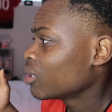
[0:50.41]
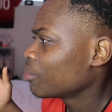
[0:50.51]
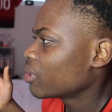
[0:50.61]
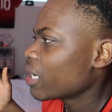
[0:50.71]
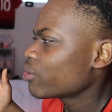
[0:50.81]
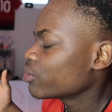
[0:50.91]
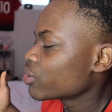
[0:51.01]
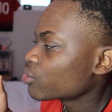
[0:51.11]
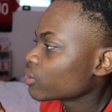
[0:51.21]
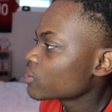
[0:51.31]
but I don't
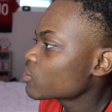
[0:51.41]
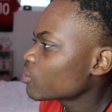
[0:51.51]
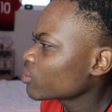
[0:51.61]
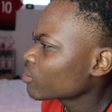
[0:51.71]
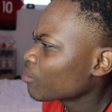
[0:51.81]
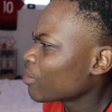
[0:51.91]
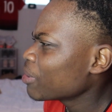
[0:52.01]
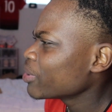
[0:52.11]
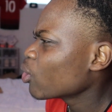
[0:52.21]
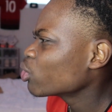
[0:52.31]
know, the song
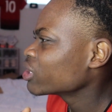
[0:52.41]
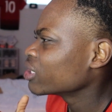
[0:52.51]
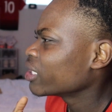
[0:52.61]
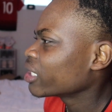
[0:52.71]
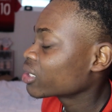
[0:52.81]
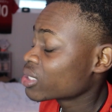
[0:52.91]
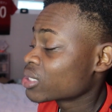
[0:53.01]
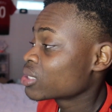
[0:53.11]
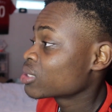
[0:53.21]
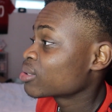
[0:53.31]
might be older than that,
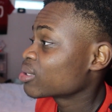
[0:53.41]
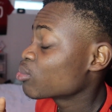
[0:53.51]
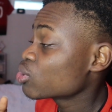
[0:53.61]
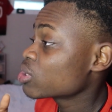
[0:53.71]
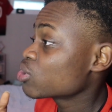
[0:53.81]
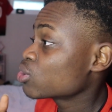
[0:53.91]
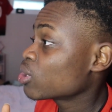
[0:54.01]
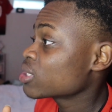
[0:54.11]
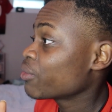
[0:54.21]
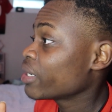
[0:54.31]
because most of the
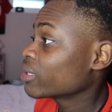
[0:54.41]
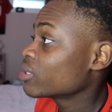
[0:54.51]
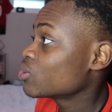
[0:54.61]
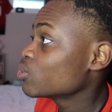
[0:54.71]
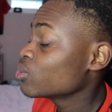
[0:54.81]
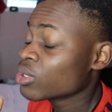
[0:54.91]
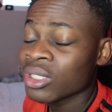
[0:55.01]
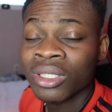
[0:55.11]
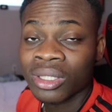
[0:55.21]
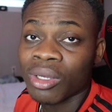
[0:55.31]
songs I reacted to,
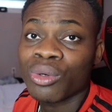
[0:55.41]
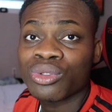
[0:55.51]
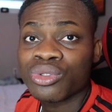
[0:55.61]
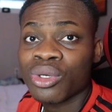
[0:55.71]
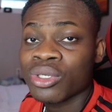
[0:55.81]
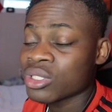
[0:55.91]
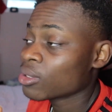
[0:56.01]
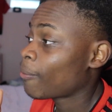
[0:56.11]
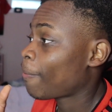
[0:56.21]
the old songs,